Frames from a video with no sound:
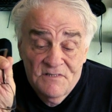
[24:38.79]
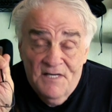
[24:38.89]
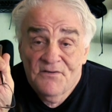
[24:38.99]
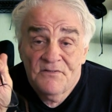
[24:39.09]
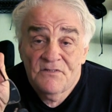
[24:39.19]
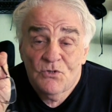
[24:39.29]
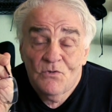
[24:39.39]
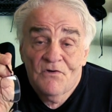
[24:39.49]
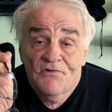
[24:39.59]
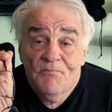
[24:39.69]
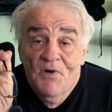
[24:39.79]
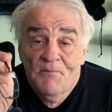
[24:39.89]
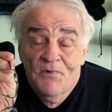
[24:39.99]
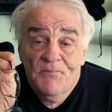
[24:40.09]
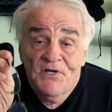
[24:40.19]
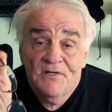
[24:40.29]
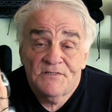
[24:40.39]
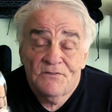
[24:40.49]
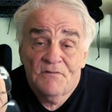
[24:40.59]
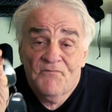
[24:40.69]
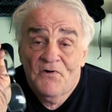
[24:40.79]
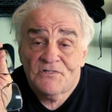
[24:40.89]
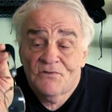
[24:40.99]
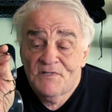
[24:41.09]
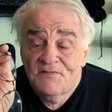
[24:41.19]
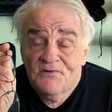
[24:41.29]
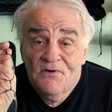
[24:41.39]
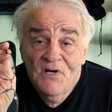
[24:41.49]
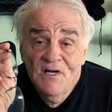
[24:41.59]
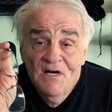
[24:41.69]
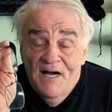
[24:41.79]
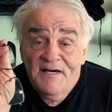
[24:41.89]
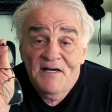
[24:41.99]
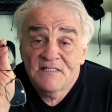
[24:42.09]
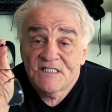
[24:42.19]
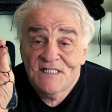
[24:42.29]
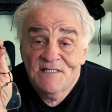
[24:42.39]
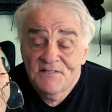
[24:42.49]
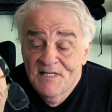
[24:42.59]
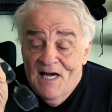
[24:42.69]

I couldn't do it with my Mamiya Universal either. I can't see